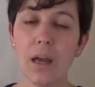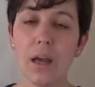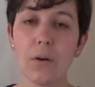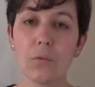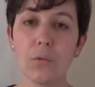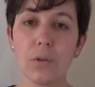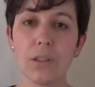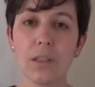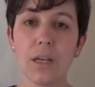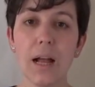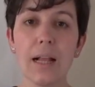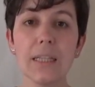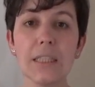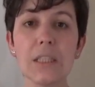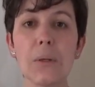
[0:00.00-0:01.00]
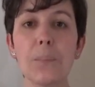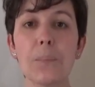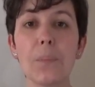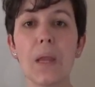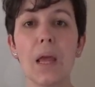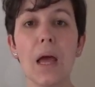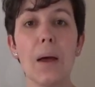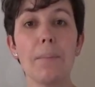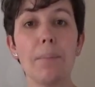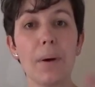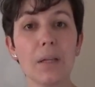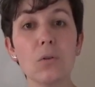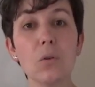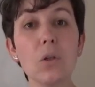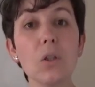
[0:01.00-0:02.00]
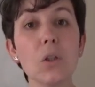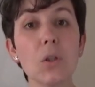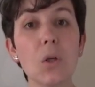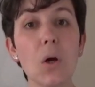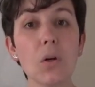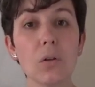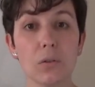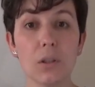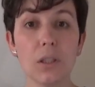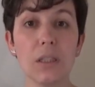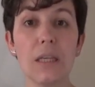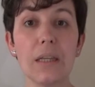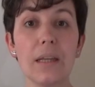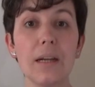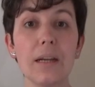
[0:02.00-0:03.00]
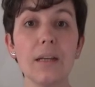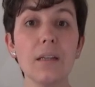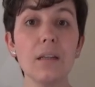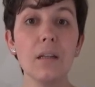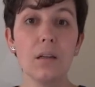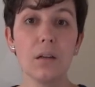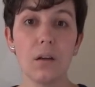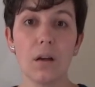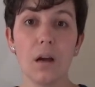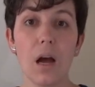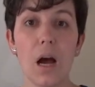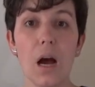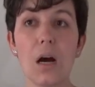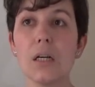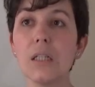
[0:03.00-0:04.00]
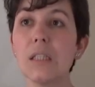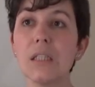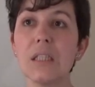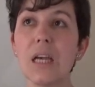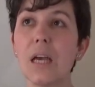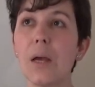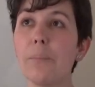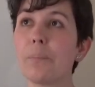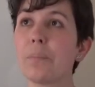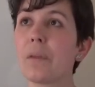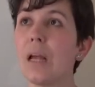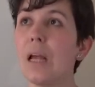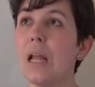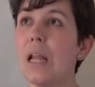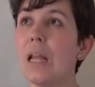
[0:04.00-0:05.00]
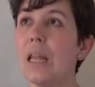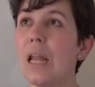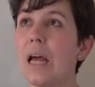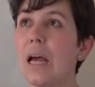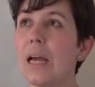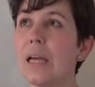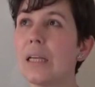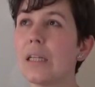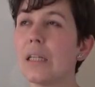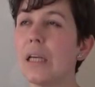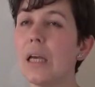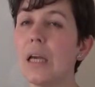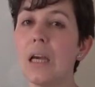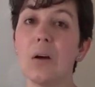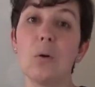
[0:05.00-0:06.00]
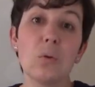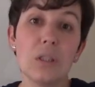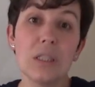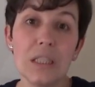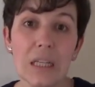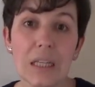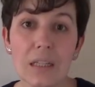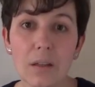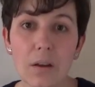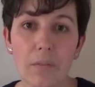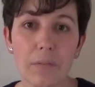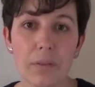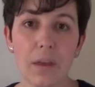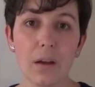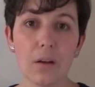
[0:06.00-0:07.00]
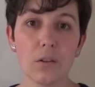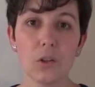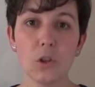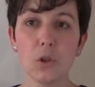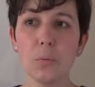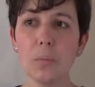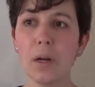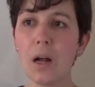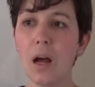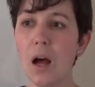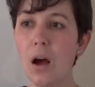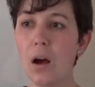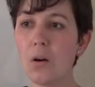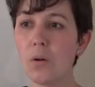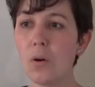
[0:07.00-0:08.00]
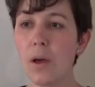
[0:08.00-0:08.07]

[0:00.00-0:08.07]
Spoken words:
results, but also considering how is the utility of the consumer, how